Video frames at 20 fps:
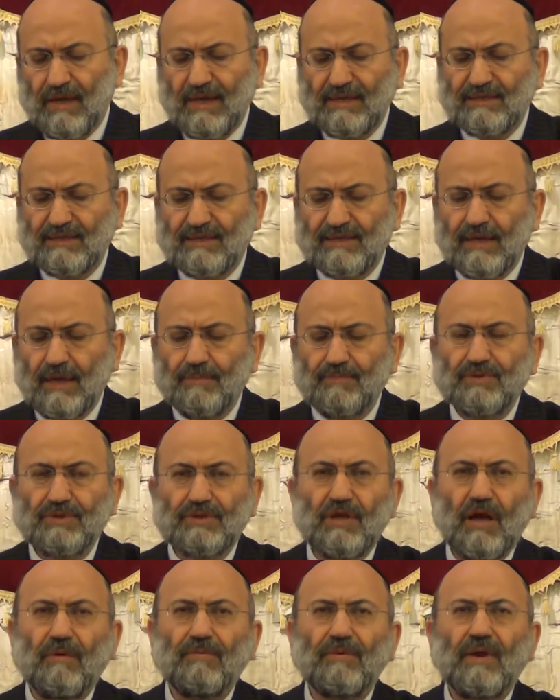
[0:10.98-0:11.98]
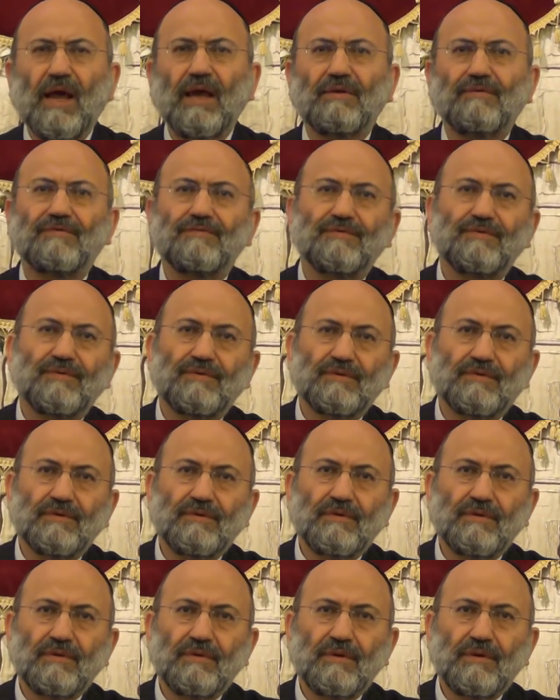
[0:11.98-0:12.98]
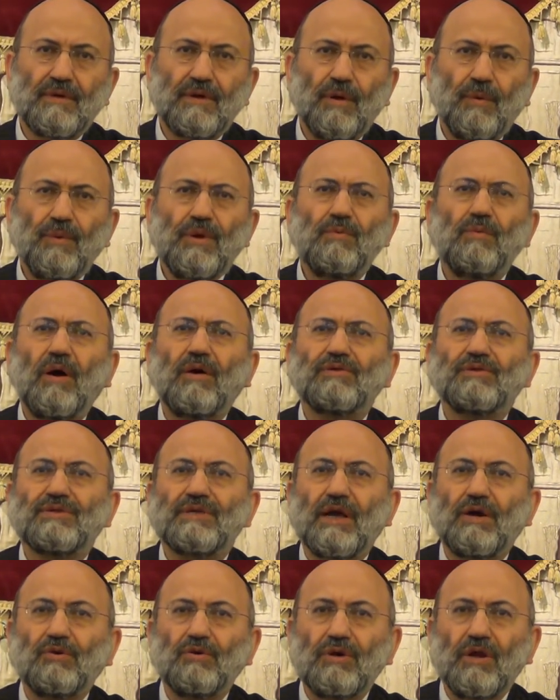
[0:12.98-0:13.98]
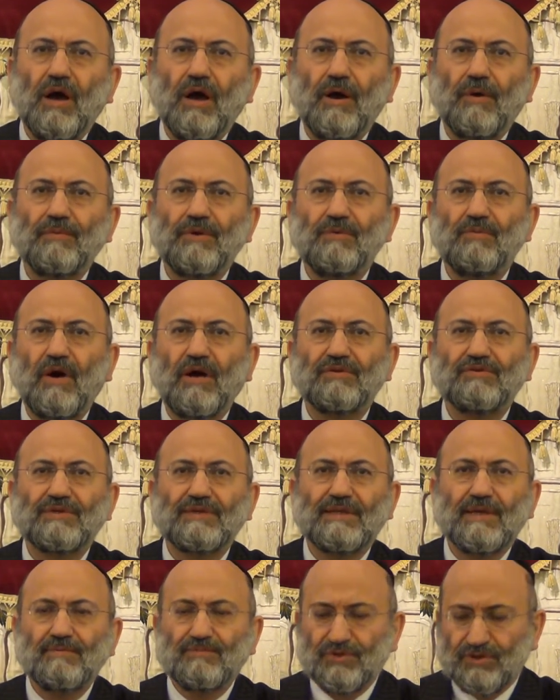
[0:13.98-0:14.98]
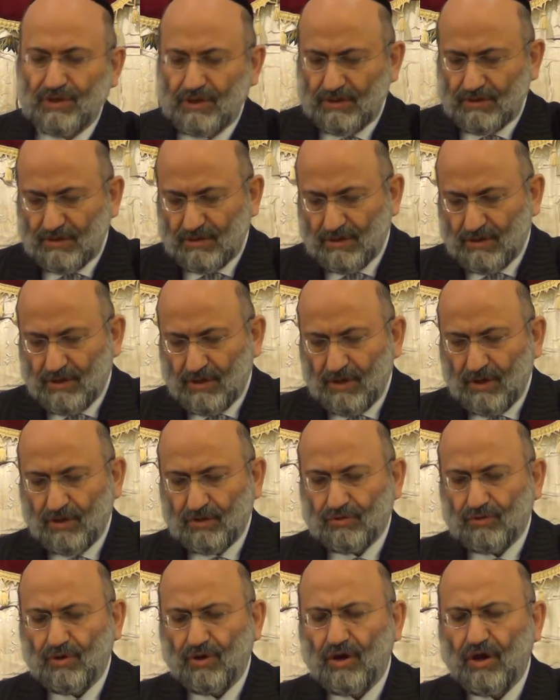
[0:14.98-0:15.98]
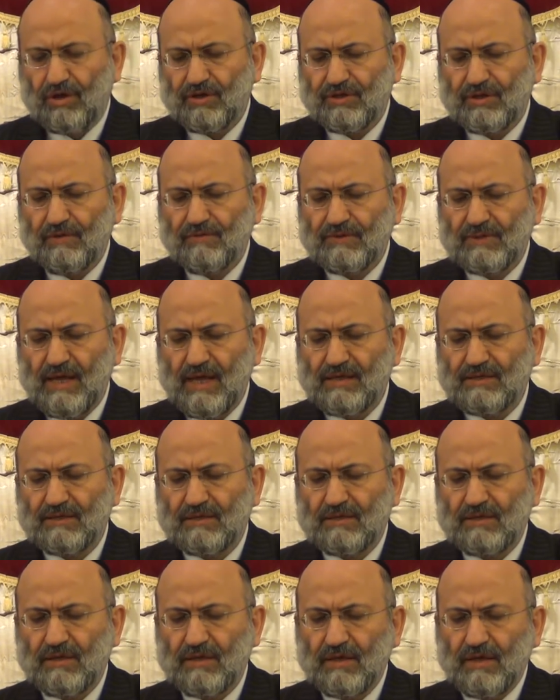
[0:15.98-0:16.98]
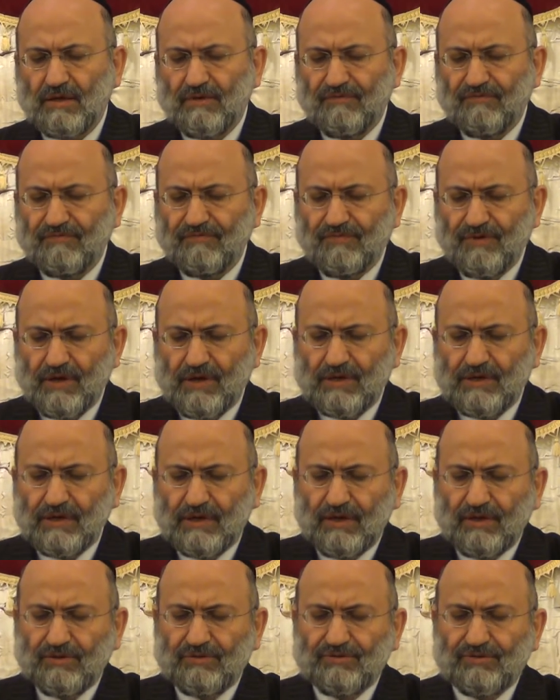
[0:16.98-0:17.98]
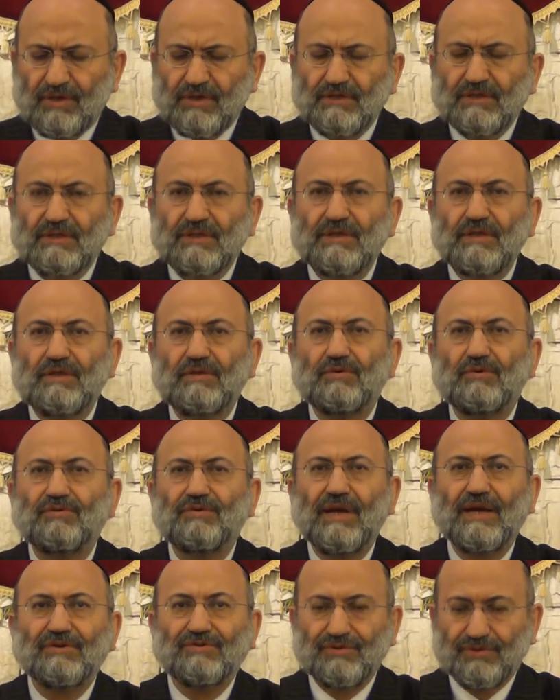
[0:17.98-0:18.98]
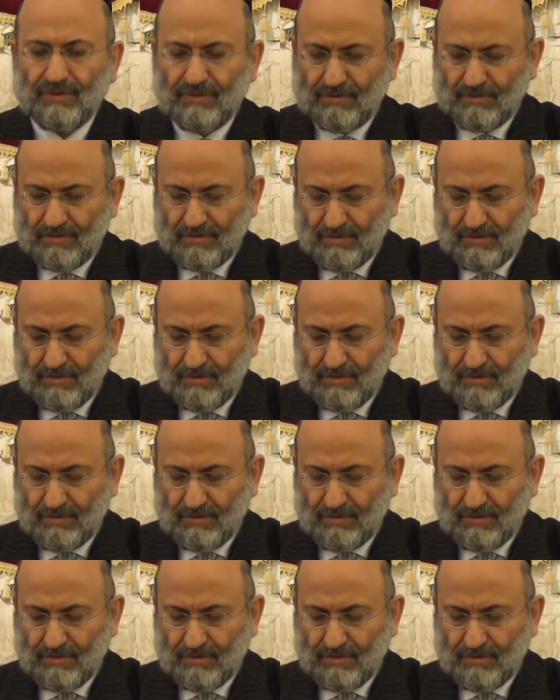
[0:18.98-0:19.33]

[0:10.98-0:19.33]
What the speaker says: us tips of life. We want Geula, we want redemption. Torah gives us very interesting introduction.